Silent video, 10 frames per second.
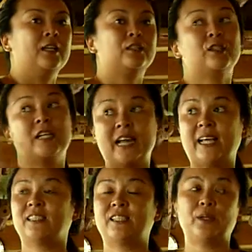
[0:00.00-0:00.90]
So the
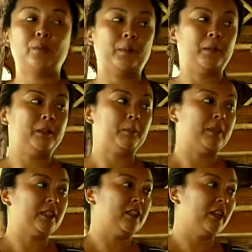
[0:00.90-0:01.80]
next year, we
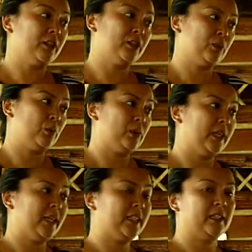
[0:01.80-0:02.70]
built another school
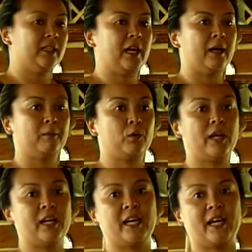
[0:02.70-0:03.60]
in
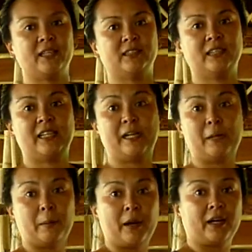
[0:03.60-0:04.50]
Kulaylayan, in
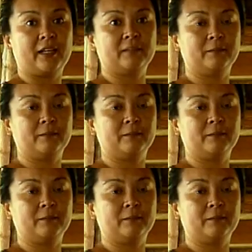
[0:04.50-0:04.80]
Linapacan.